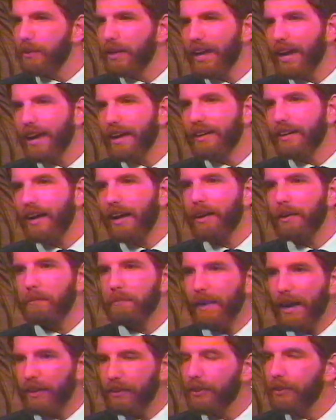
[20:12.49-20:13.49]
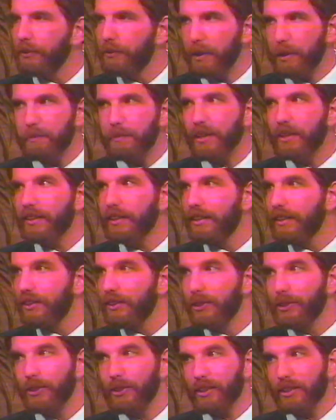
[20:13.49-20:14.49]
We hand out about 3 million
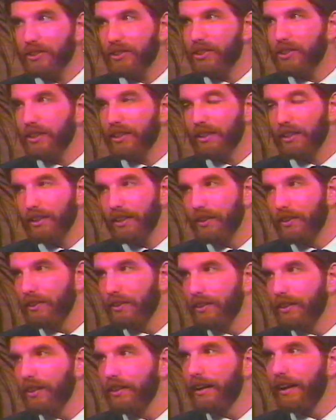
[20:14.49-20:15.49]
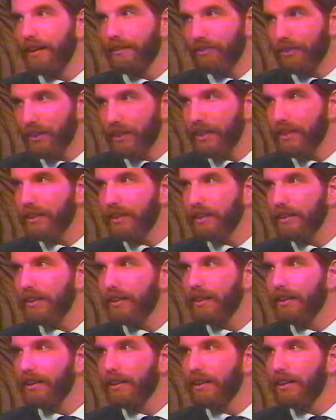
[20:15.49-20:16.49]
in New York City alone every year.
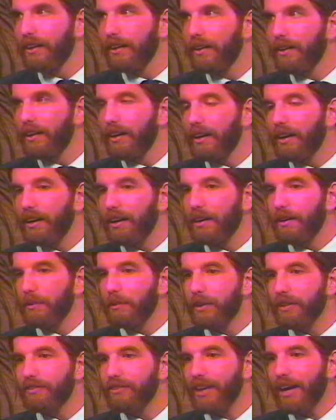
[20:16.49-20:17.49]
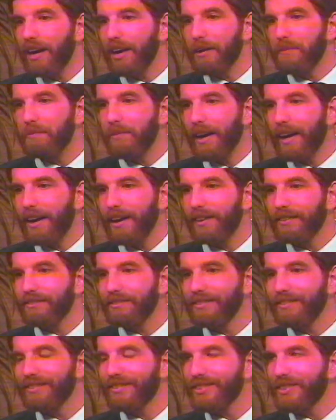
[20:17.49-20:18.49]
We've got about
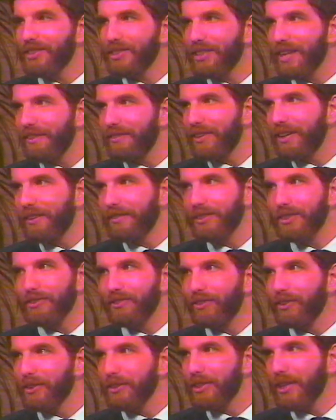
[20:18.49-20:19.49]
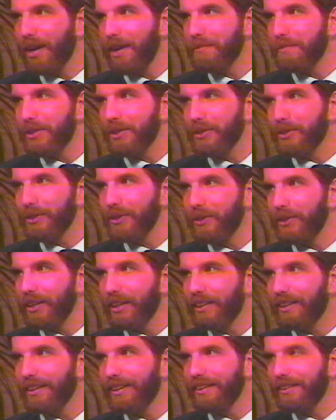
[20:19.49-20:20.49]
7 of us full-time in New
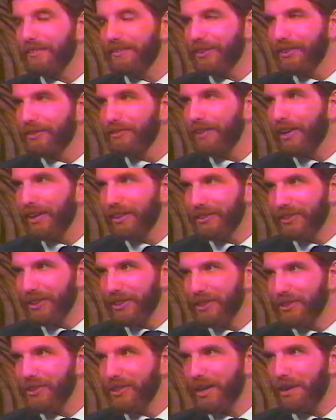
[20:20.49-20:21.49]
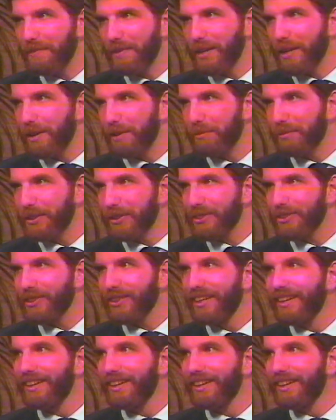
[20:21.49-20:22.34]
York, and a few volunteers come and help us.